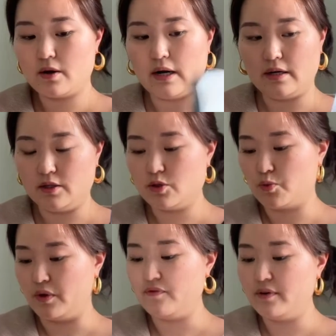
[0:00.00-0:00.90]
I need to
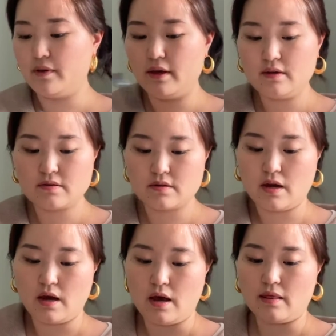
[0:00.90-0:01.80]
refill this.
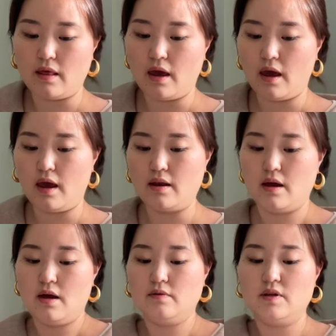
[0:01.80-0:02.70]
And then
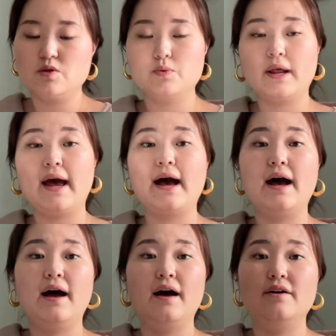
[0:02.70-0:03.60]
this would
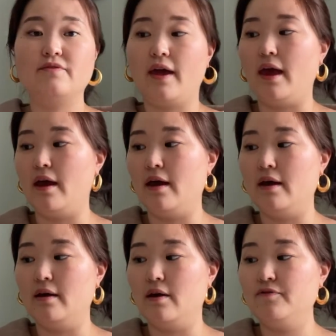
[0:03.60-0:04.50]
have
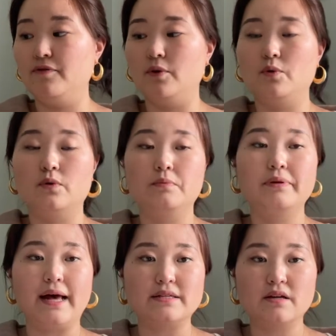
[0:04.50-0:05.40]
a few
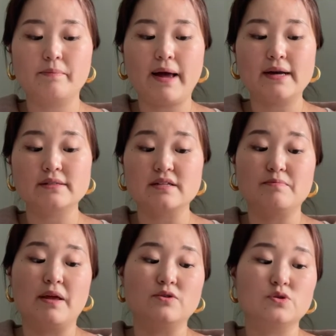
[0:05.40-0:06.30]
plastic bags that's
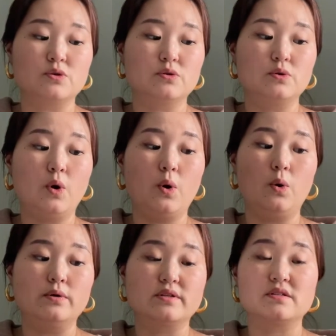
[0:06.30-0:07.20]
meant to
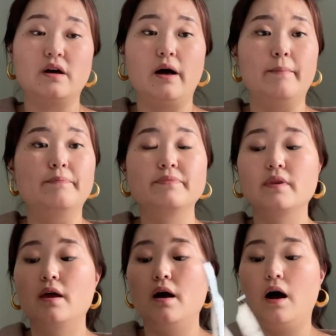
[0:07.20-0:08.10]
hold some
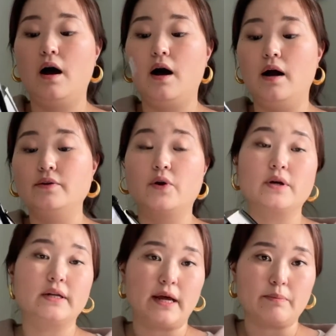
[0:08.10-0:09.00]

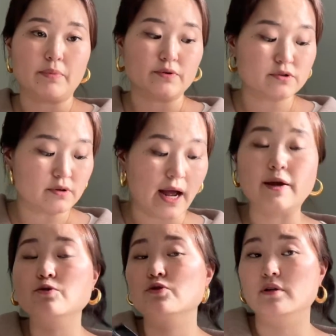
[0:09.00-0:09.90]
dirty diapers. I
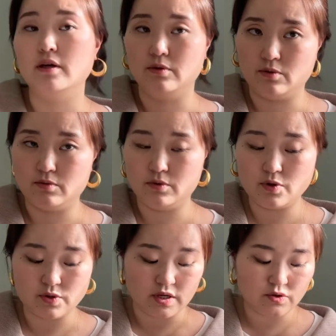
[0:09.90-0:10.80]
usually
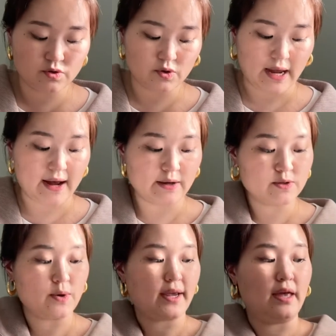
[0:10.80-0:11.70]
use it
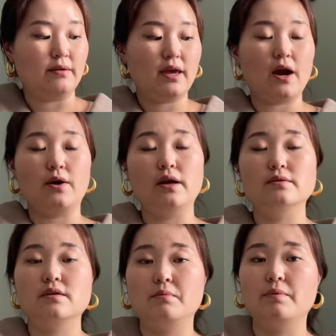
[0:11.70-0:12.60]
so I can carry
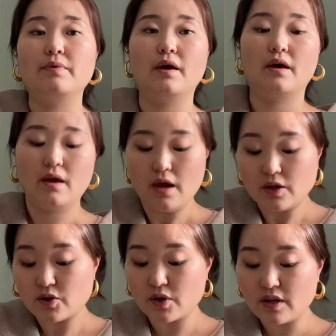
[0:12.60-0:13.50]
some of the
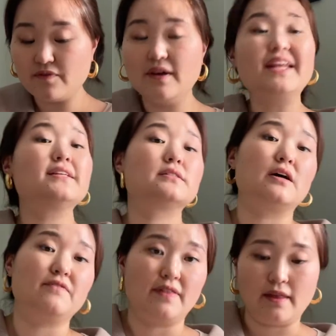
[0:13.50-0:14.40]
dirty feeding
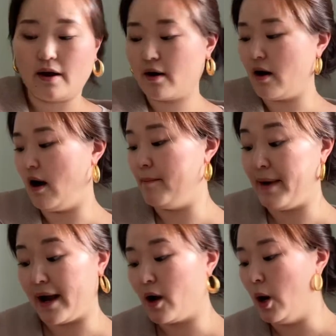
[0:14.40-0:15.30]
stuff in there
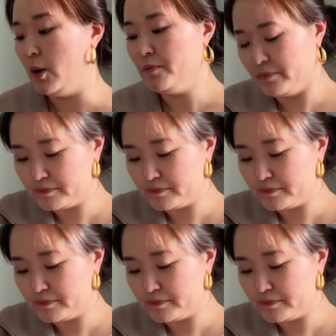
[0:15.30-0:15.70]
back home.